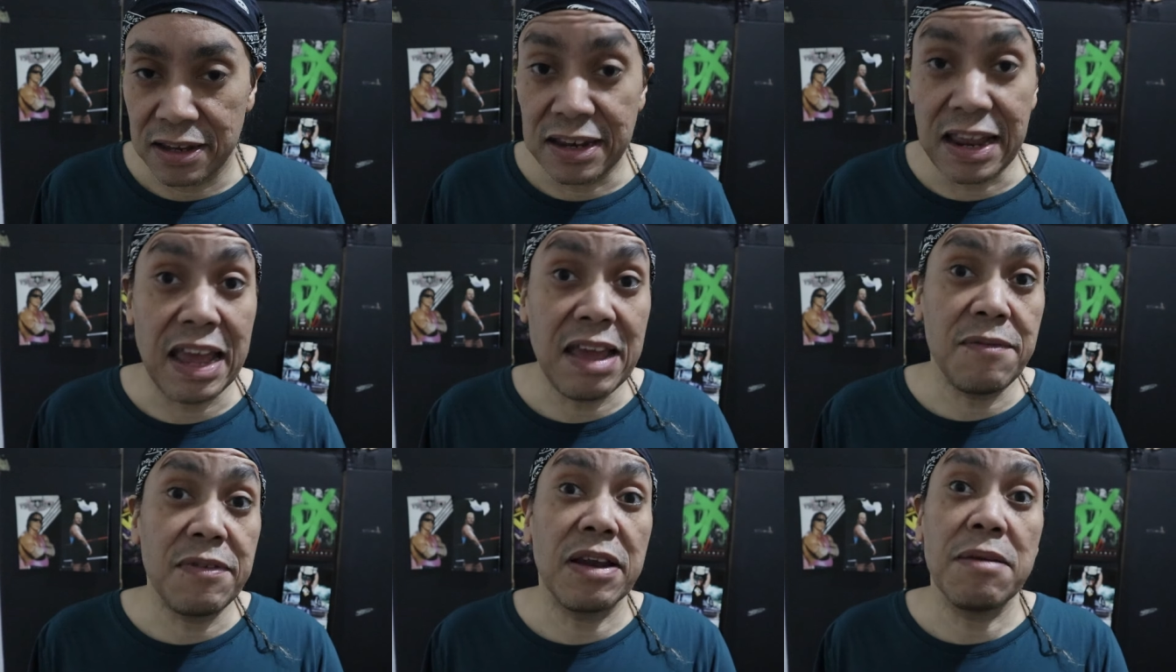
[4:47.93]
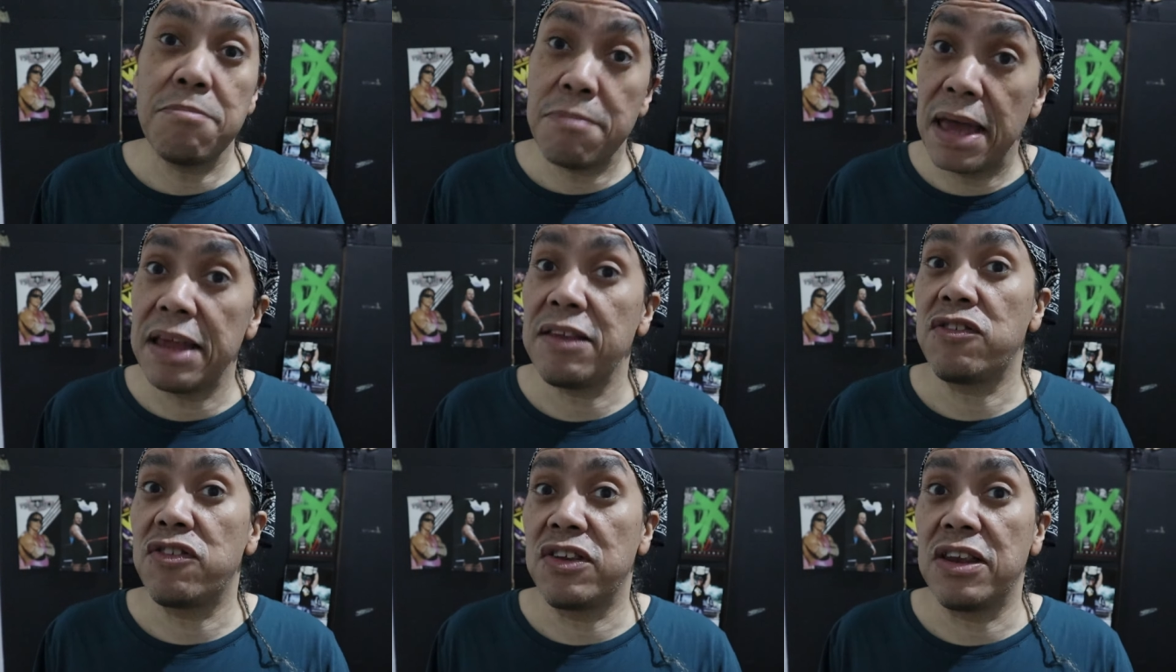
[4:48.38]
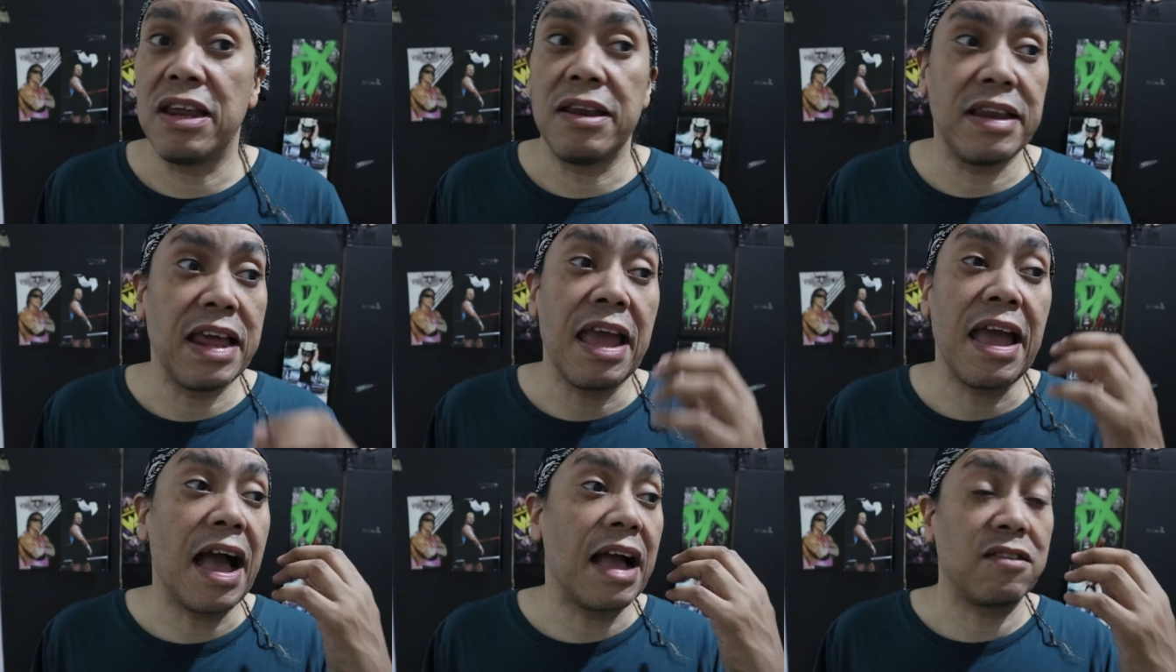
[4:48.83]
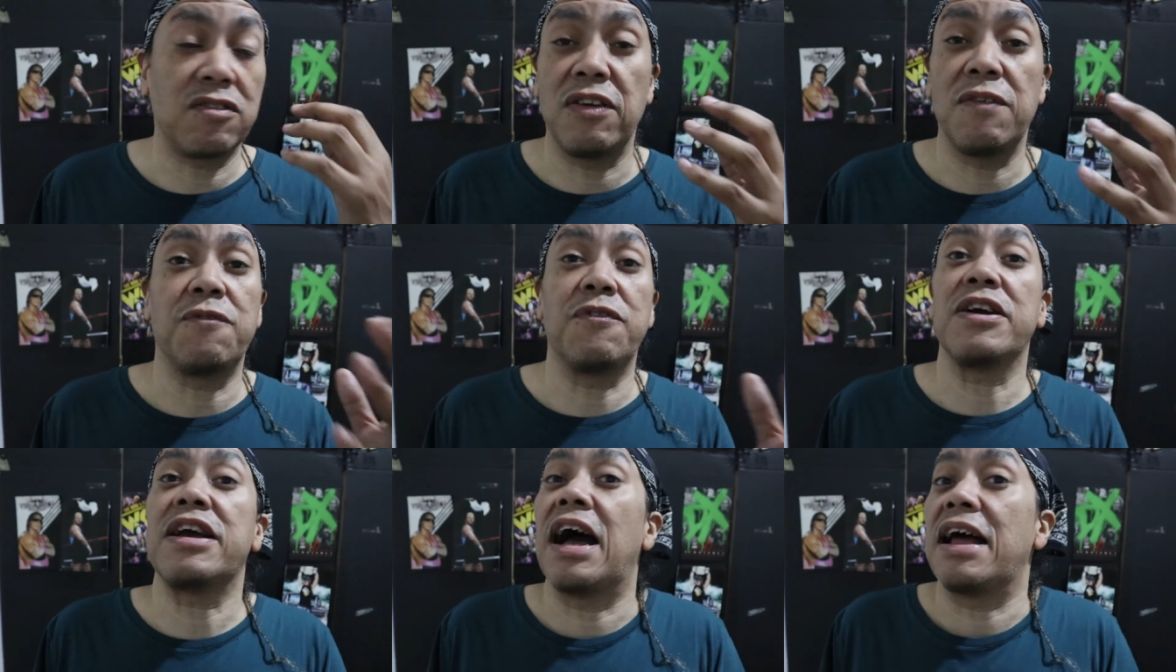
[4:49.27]
They even mentioned it. They
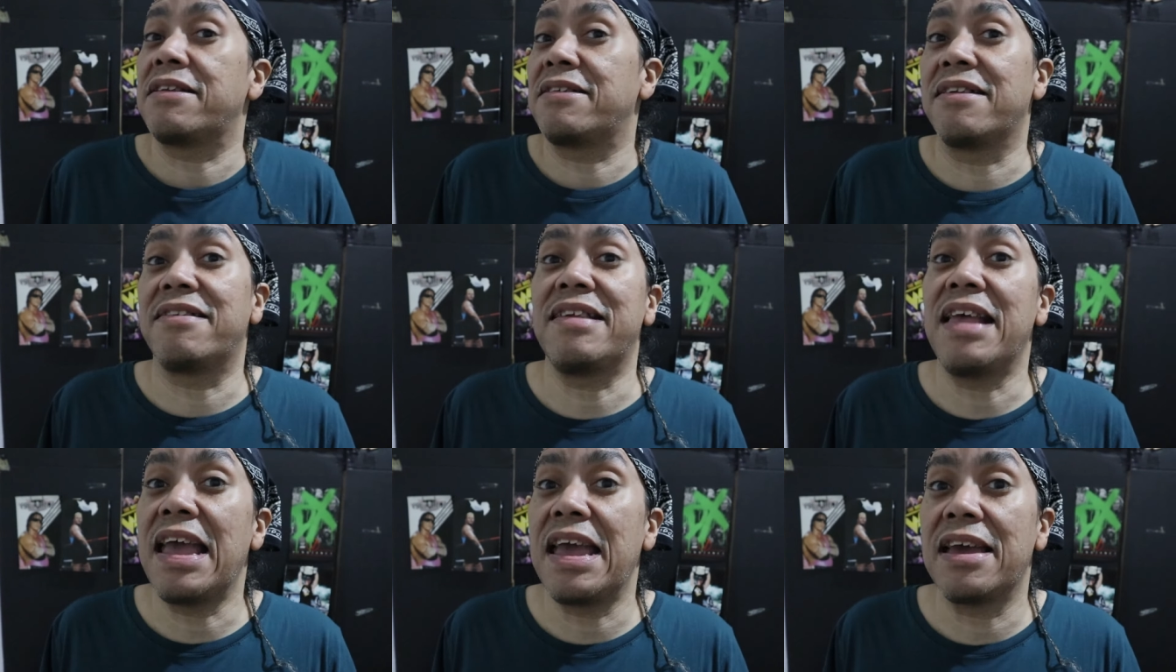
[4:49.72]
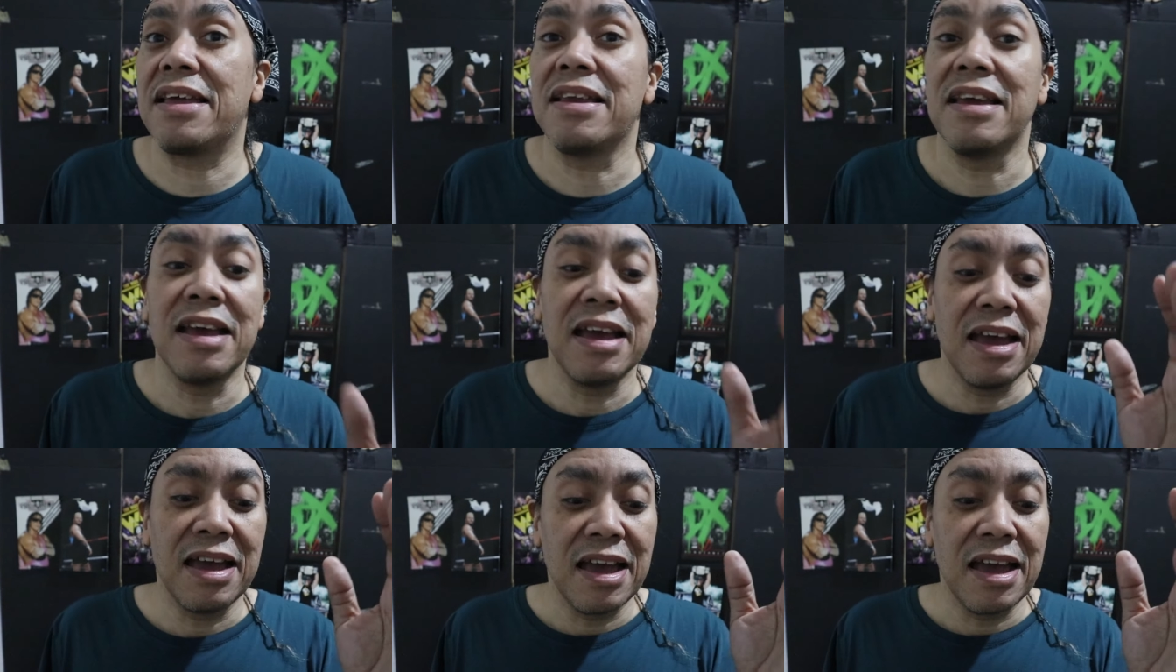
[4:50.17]
actually forgot to say it.